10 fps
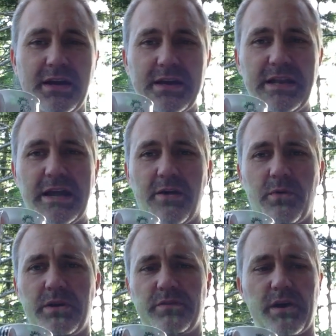Anyhow, I
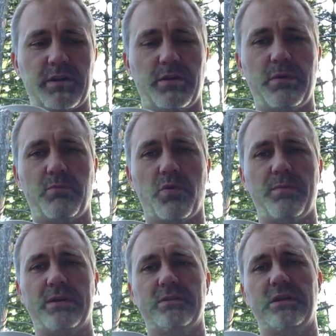want to talk a little bit more
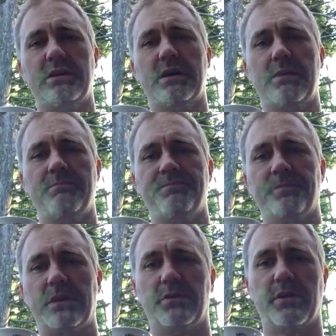about the
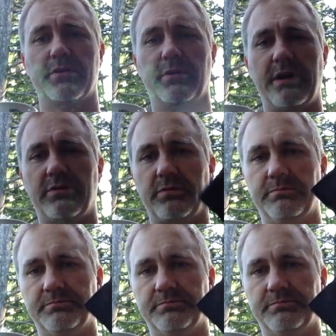Eldar codex.